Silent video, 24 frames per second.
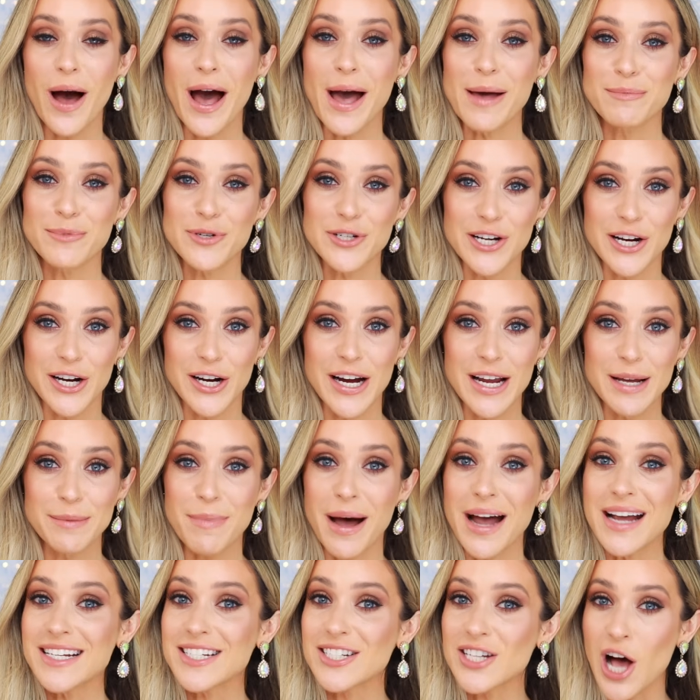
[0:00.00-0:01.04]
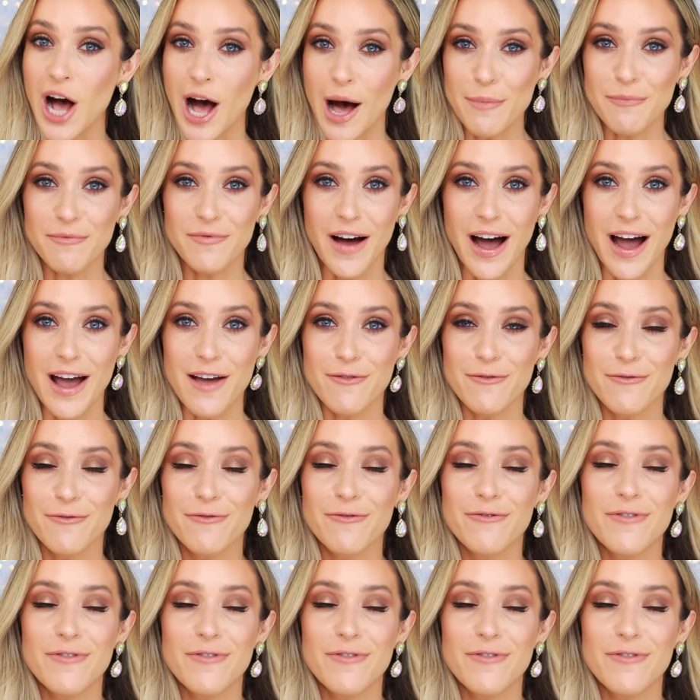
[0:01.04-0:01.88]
I'm sharing my top five